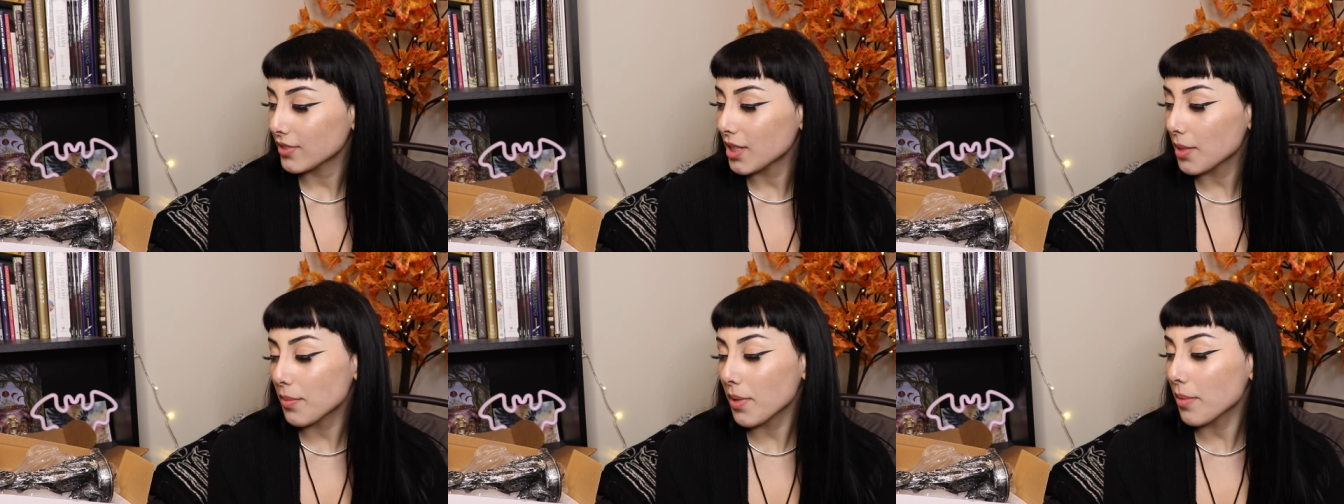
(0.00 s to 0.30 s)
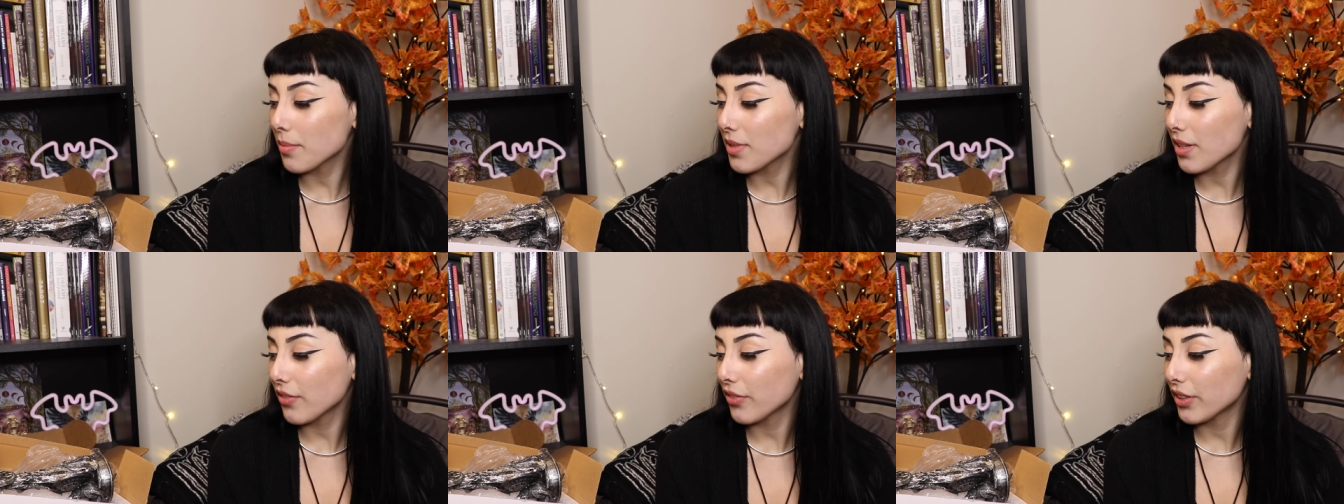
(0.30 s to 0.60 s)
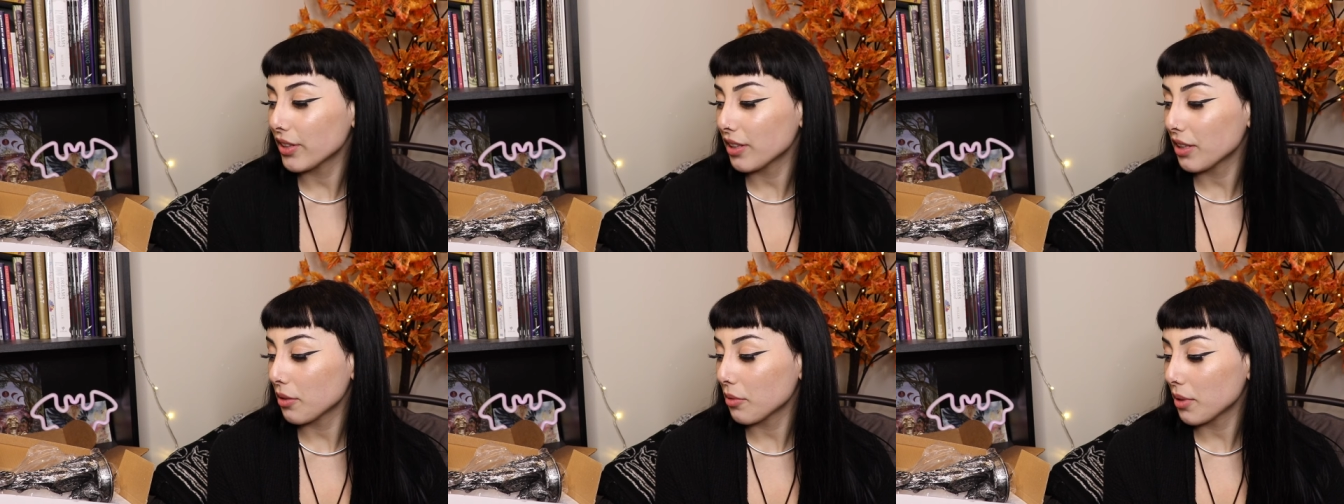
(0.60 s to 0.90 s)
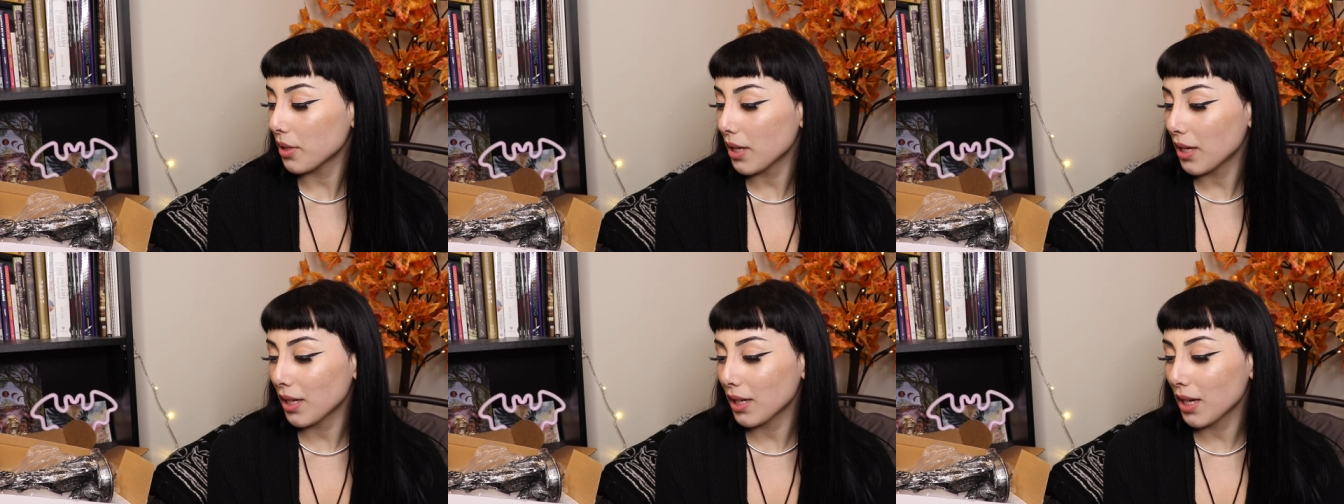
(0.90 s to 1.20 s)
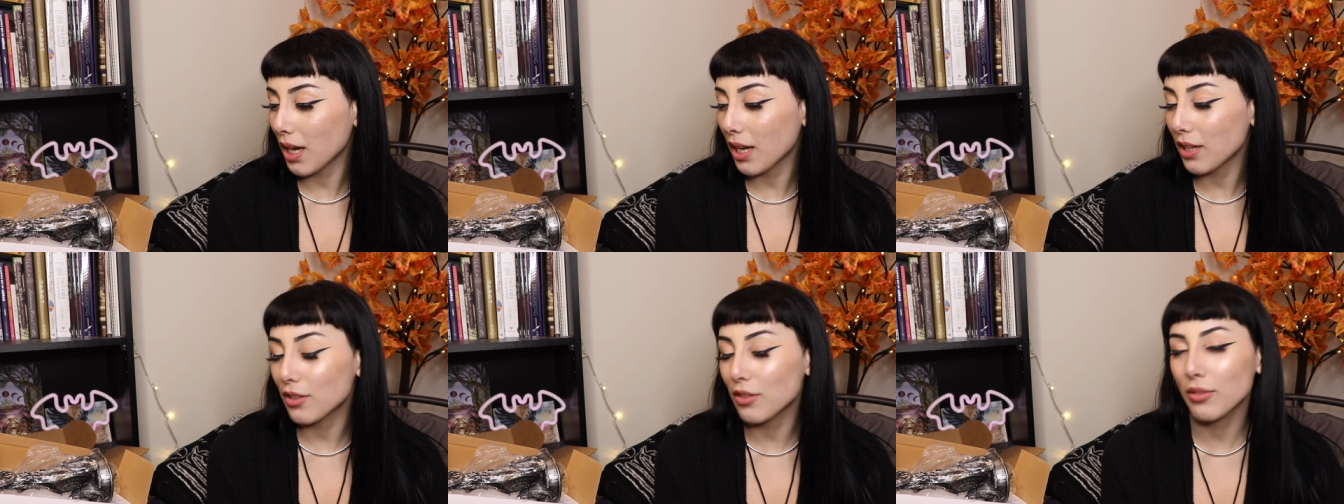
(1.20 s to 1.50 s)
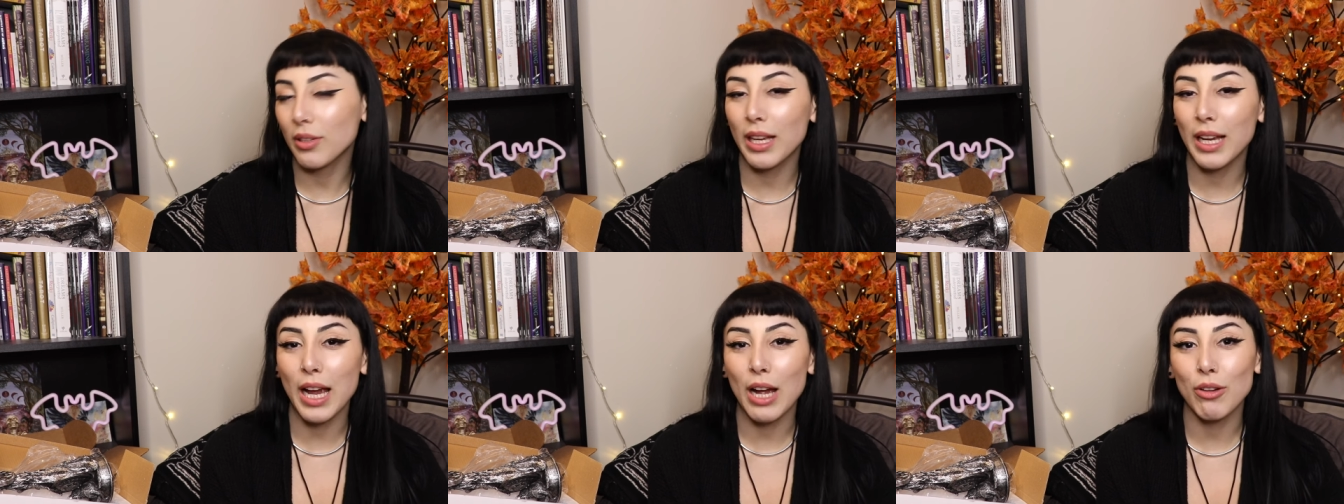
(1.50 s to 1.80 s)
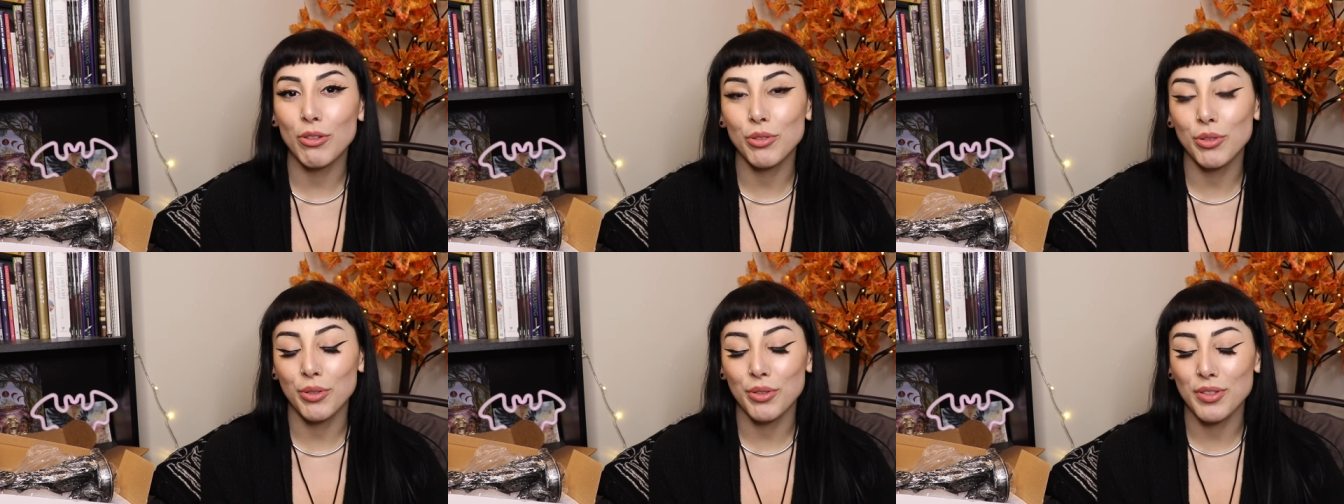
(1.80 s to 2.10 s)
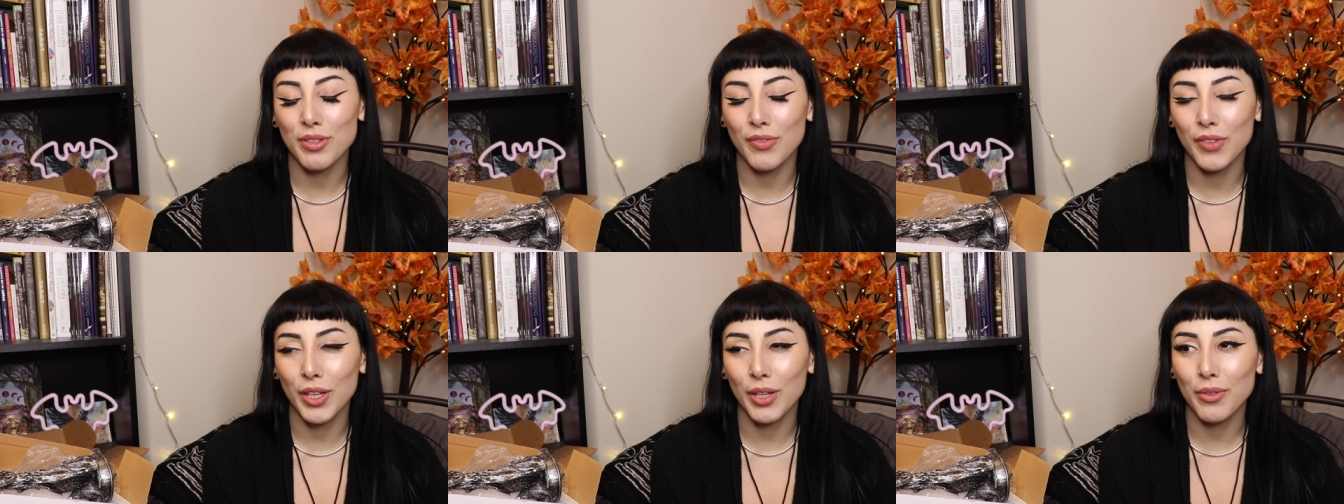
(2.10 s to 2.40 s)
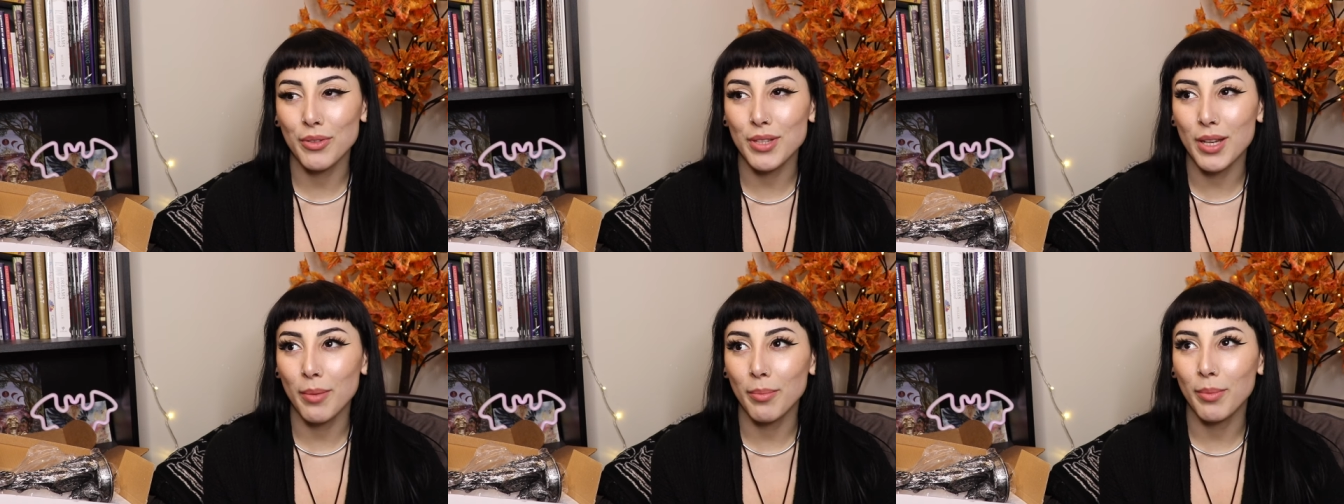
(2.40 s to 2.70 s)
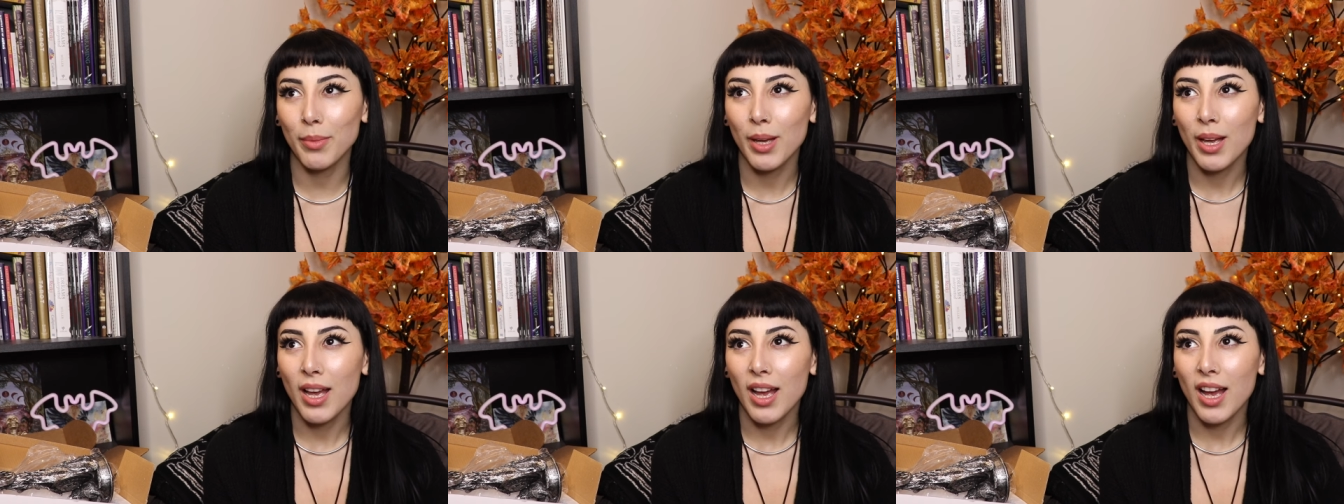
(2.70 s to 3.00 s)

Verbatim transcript: Sometimes I feel like when I, I do like outros to videos, I'm